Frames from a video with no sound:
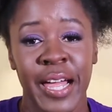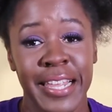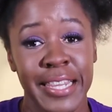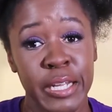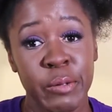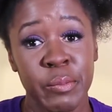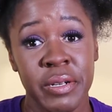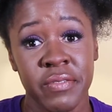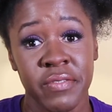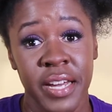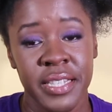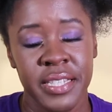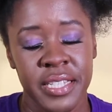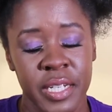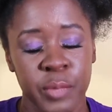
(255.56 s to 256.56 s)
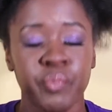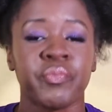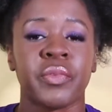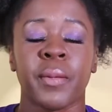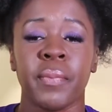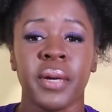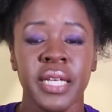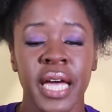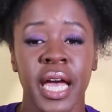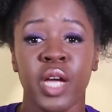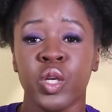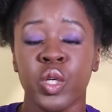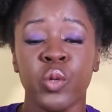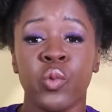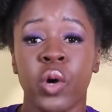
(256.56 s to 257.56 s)
a little bit fancy. But yeah,
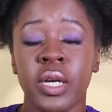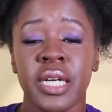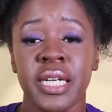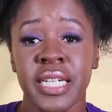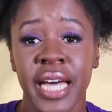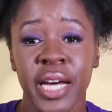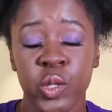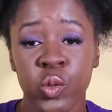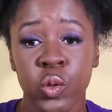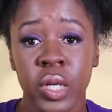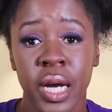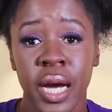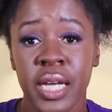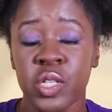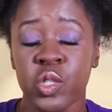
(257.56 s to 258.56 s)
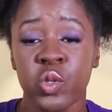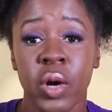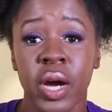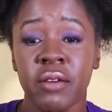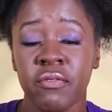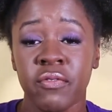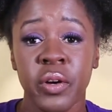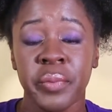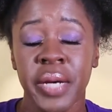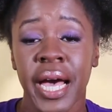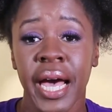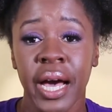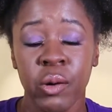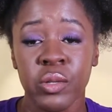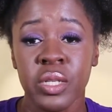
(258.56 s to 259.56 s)
you want natural lights. Try and film it
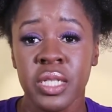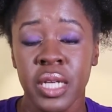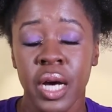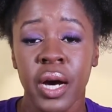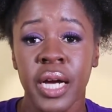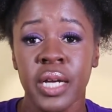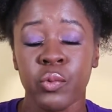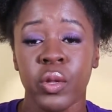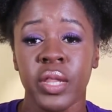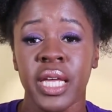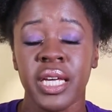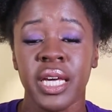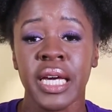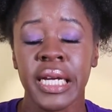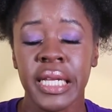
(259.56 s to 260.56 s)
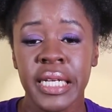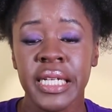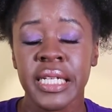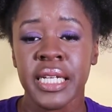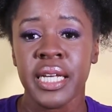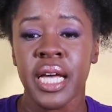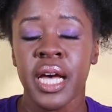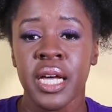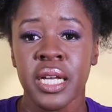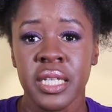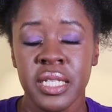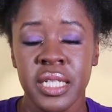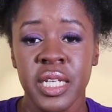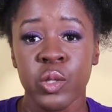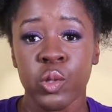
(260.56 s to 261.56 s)
outside where they can clearly
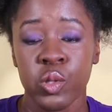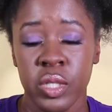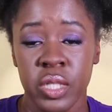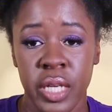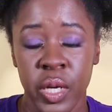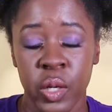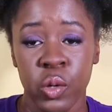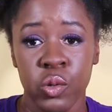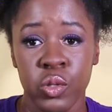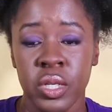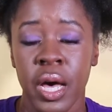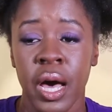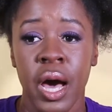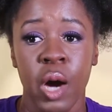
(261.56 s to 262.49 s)
see your skills.